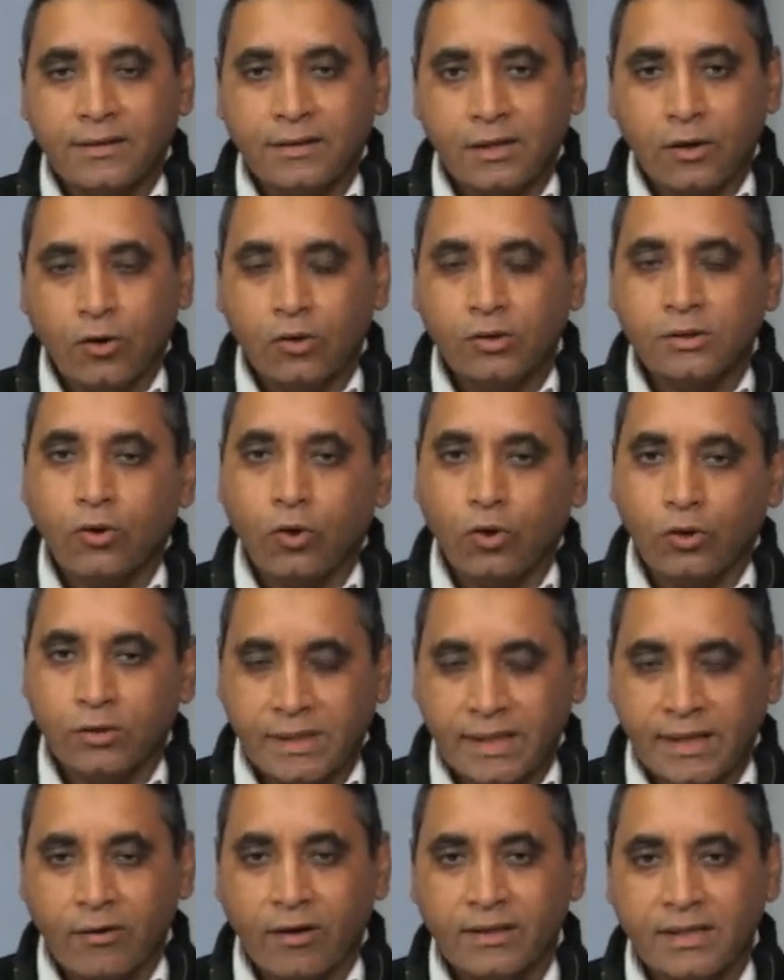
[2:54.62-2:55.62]
on
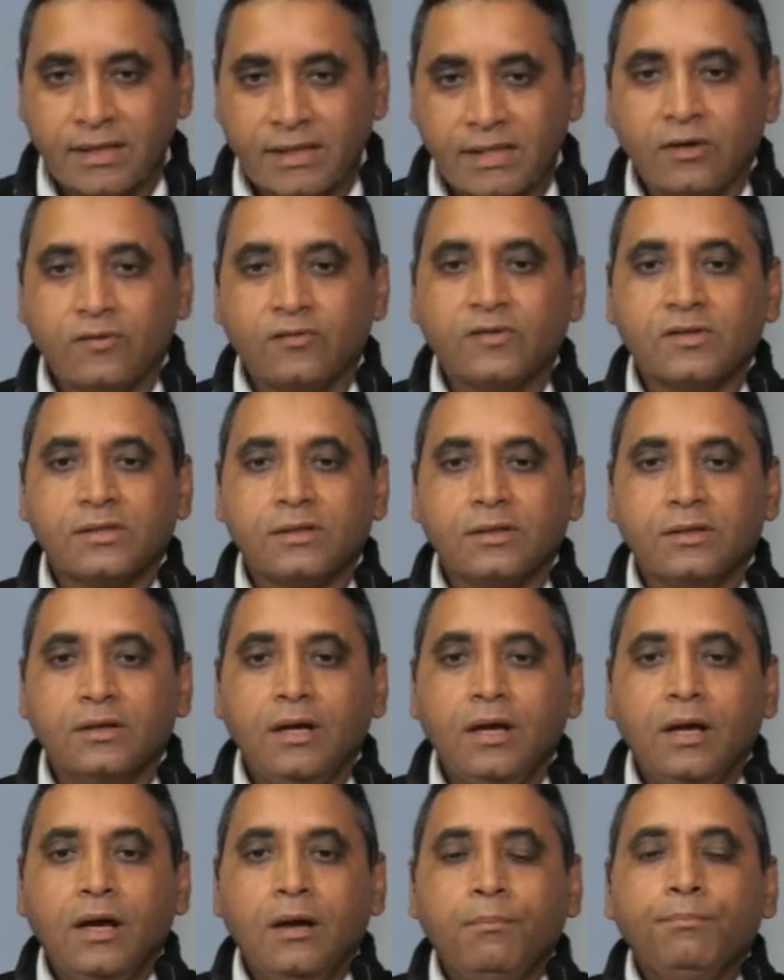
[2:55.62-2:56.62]
the granular surface.
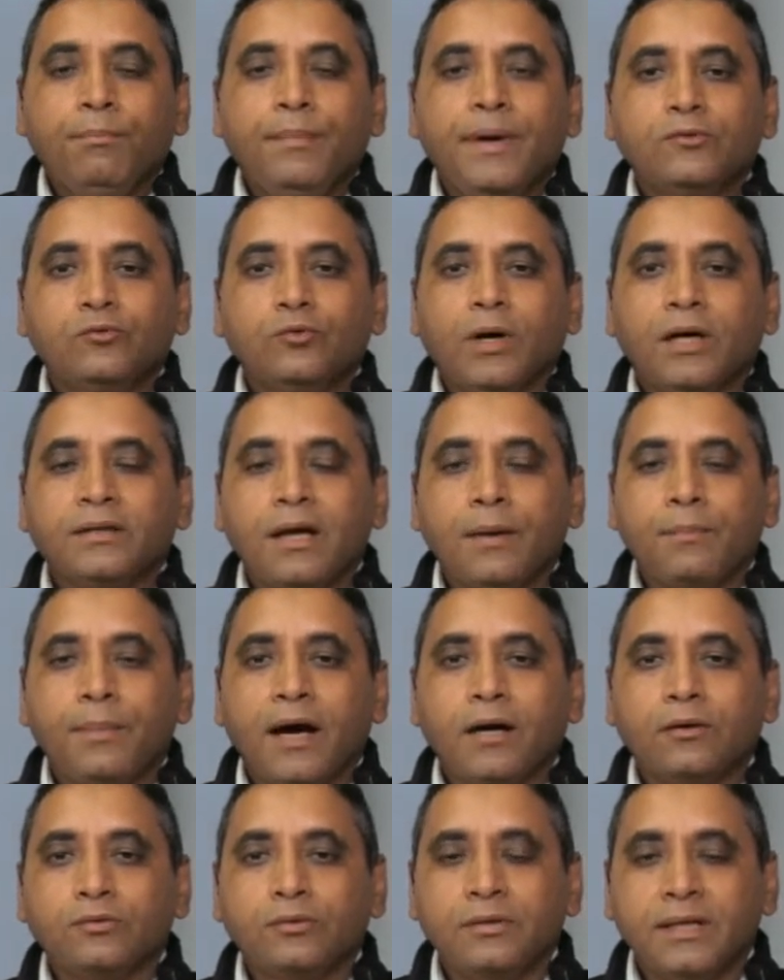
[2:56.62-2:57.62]
But what
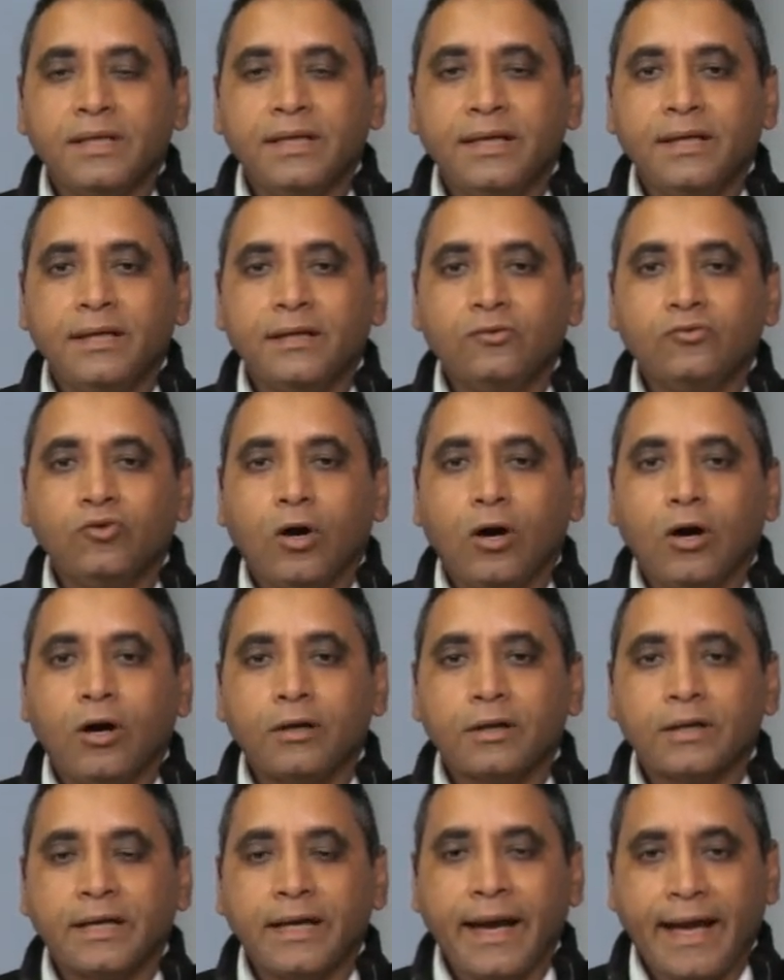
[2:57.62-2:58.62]
about the
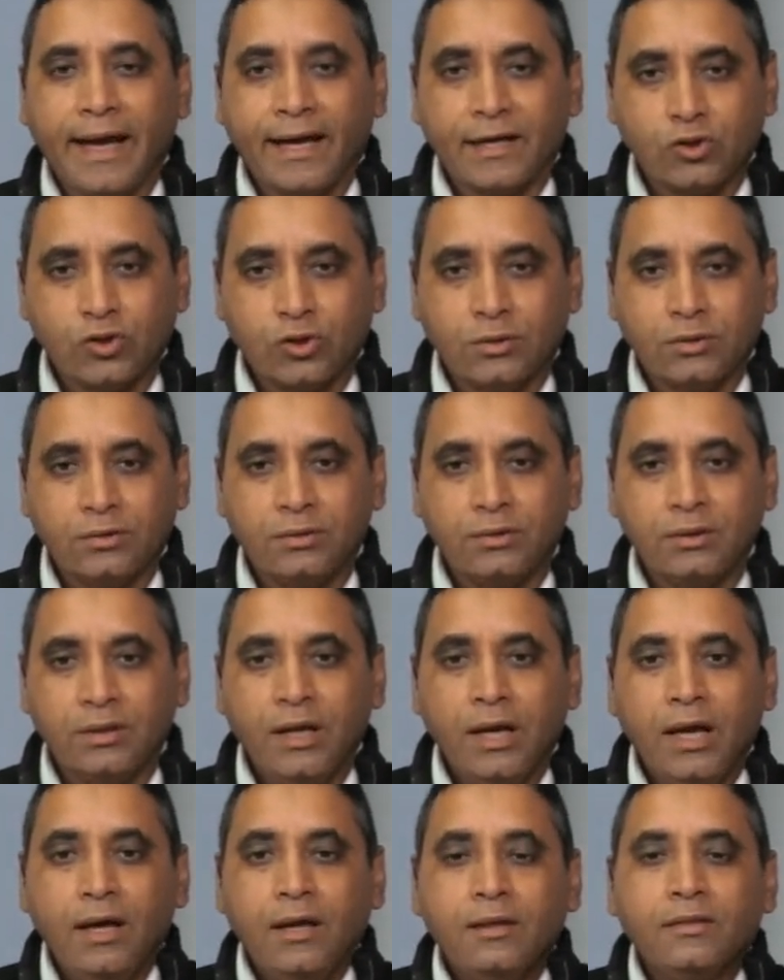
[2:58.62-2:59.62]
dark reaction?
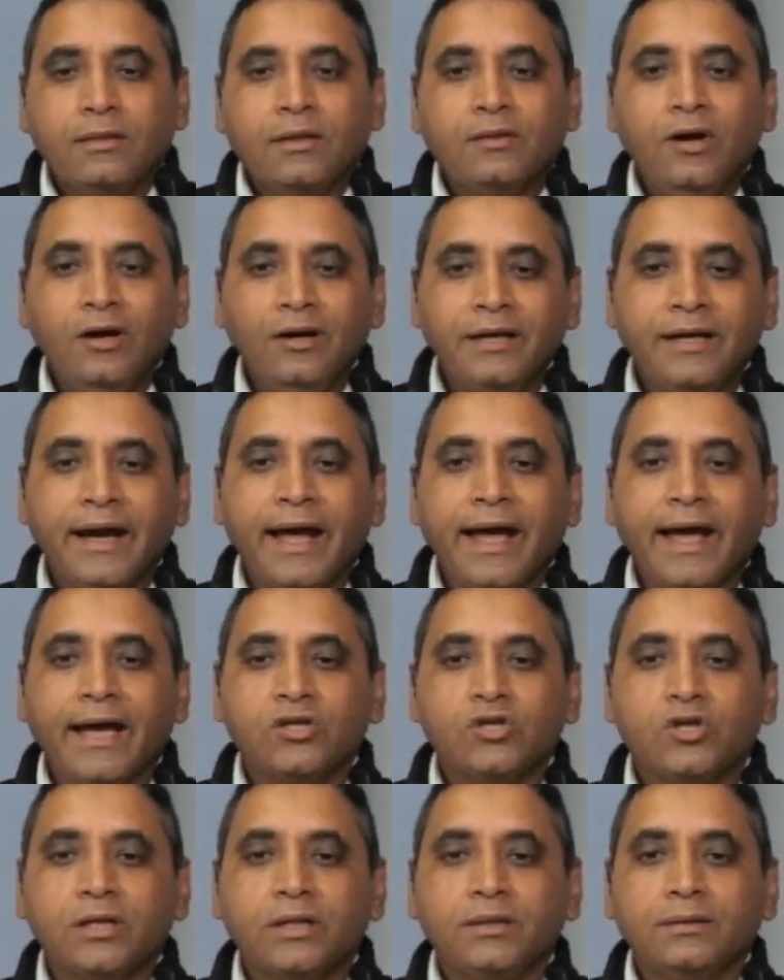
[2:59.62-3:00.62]
The dark
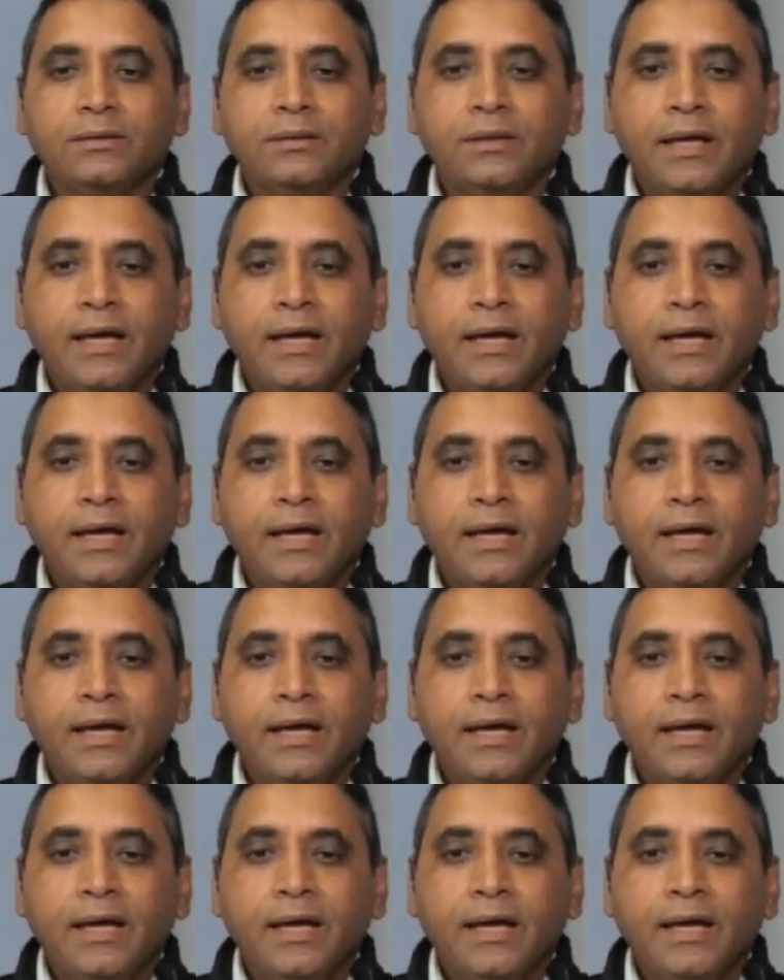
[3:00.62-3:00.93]
reaction